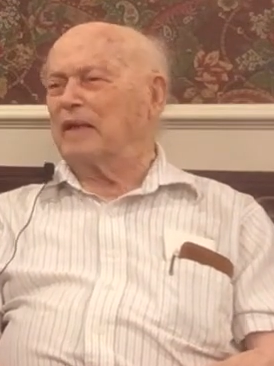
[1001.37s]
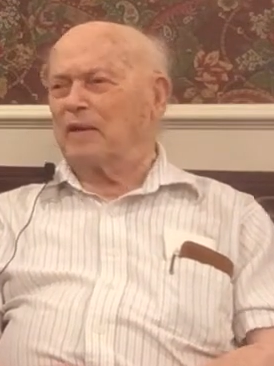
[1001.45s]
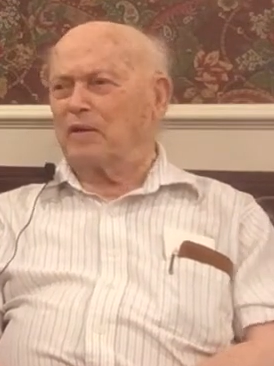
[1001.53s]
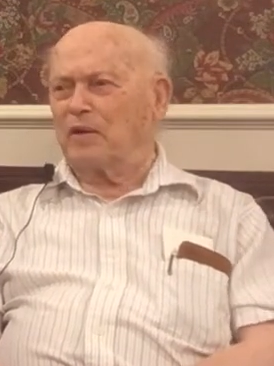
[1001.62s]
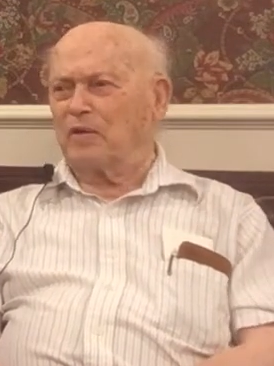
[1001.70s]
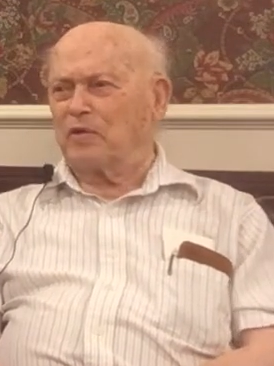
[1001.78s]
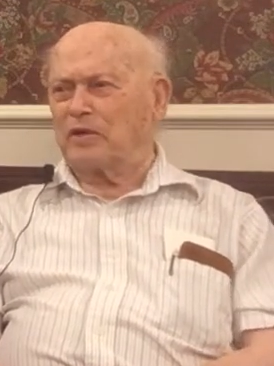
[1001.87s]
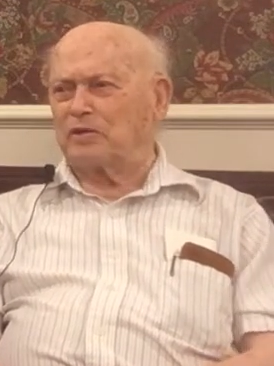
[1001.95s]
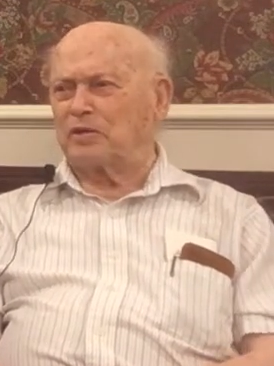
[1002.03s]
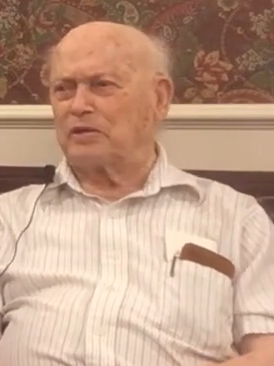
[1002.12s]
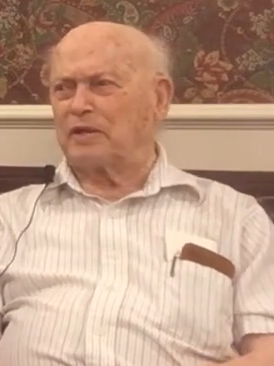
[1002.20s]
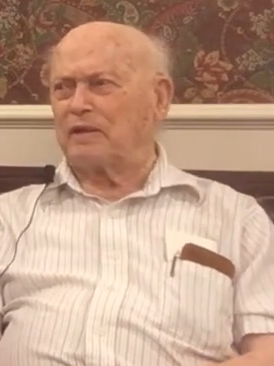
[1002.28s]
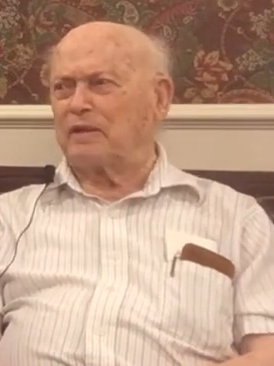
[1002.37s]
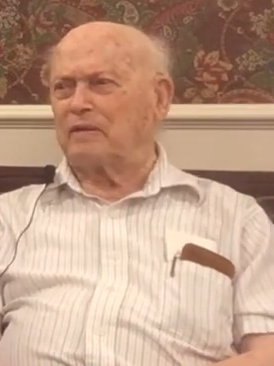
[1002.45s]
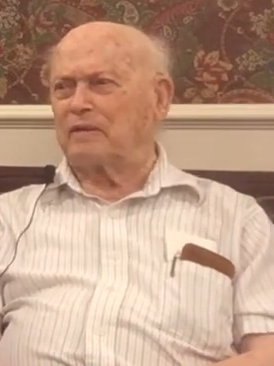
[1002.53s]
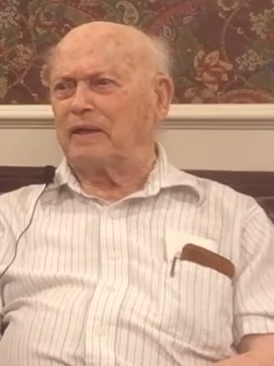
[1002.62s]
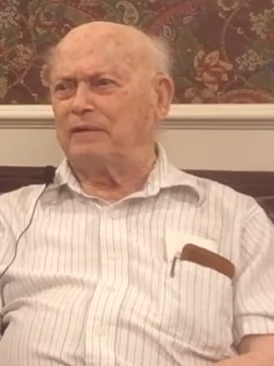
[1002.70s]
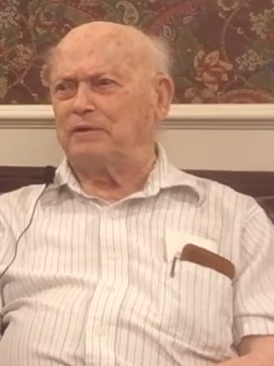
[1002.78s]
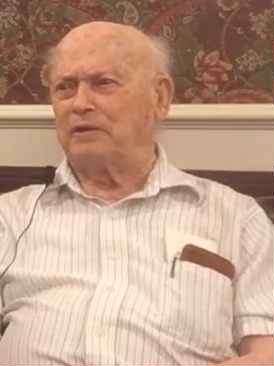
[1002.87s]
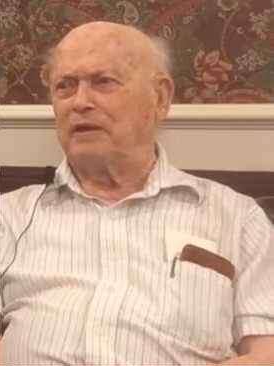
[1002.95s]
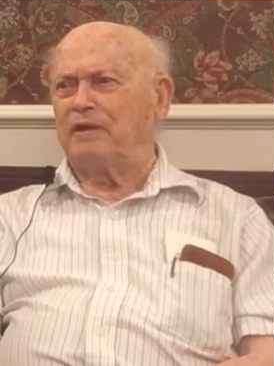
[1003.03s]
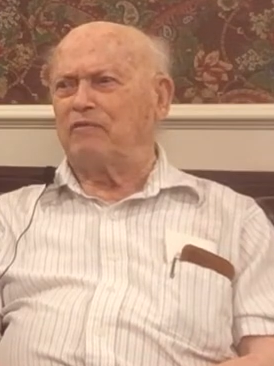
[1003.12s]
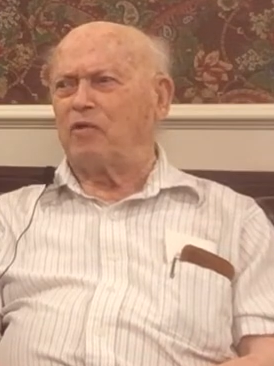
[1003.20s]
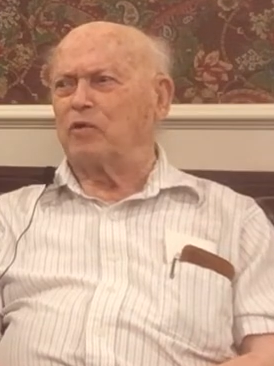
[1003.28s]
This is in Lake
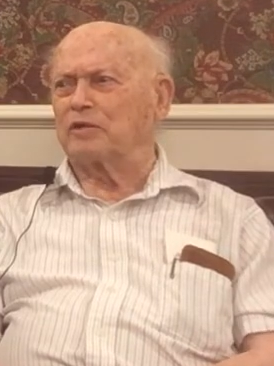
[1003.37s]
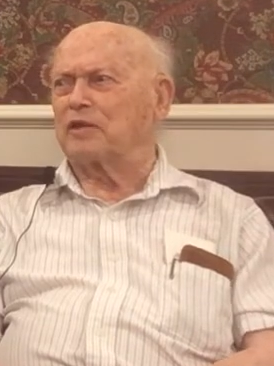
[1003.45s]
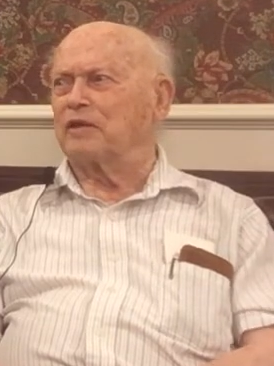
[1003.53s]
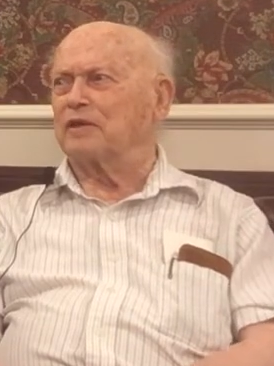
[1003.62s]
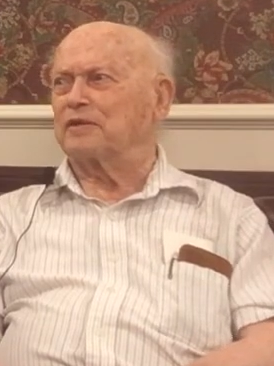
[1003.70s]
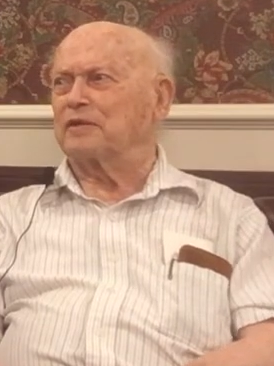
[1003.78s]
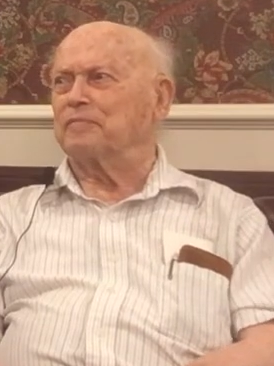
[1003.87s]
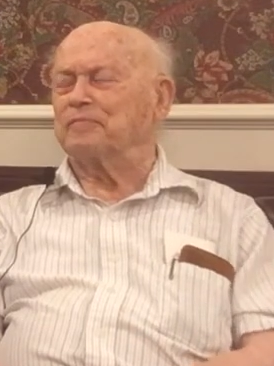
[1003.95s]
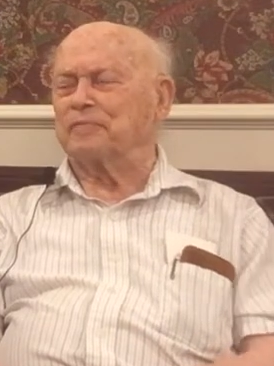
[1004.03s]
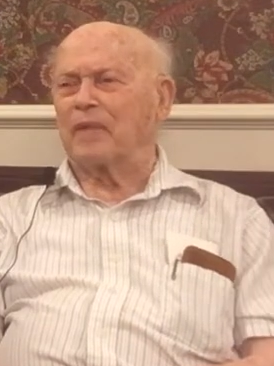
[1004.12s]
Geneva, Wisconsin.